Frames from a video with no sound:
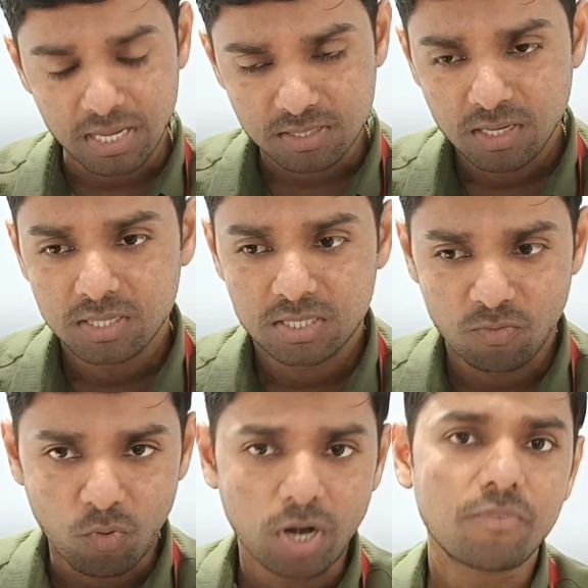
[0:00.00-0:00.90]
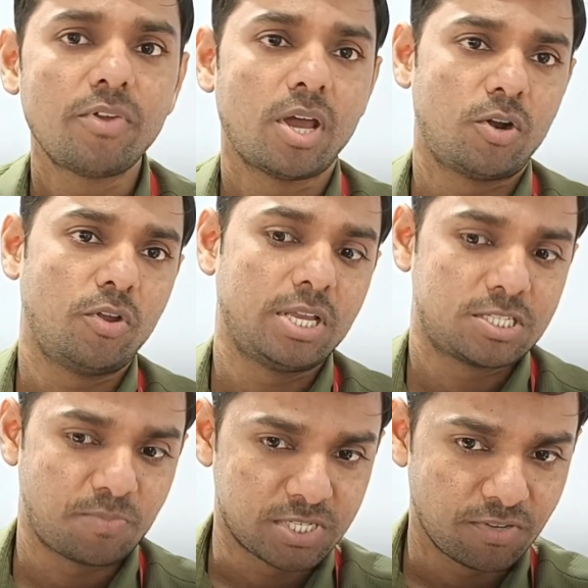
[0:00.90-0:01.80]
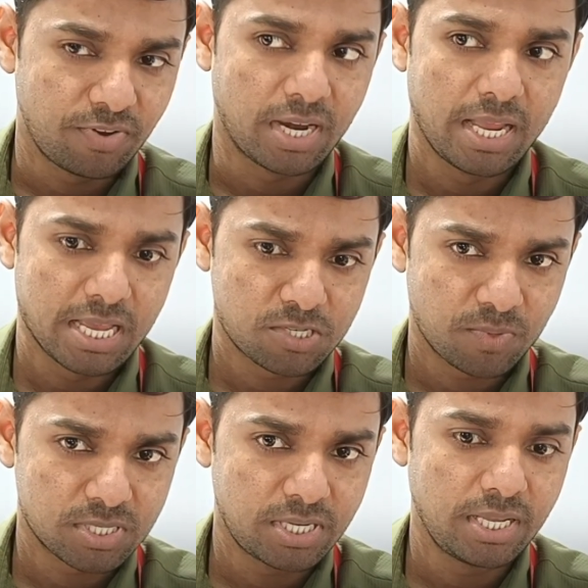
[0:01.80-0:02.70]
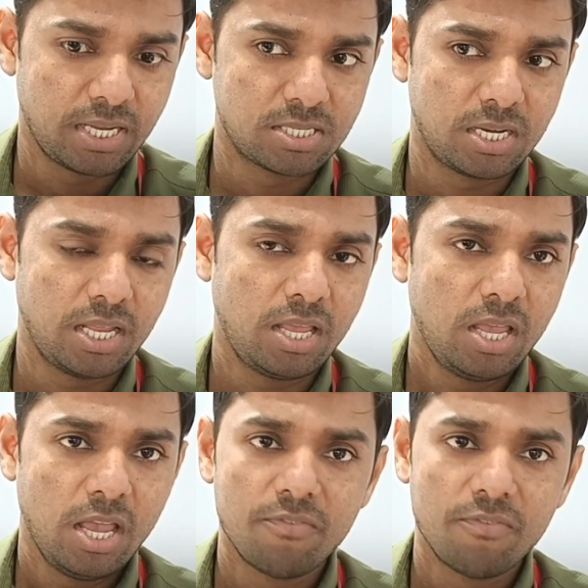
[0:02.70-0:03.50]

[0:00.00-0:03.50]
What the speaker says: Yes. See what we are doing specifically, especially recently,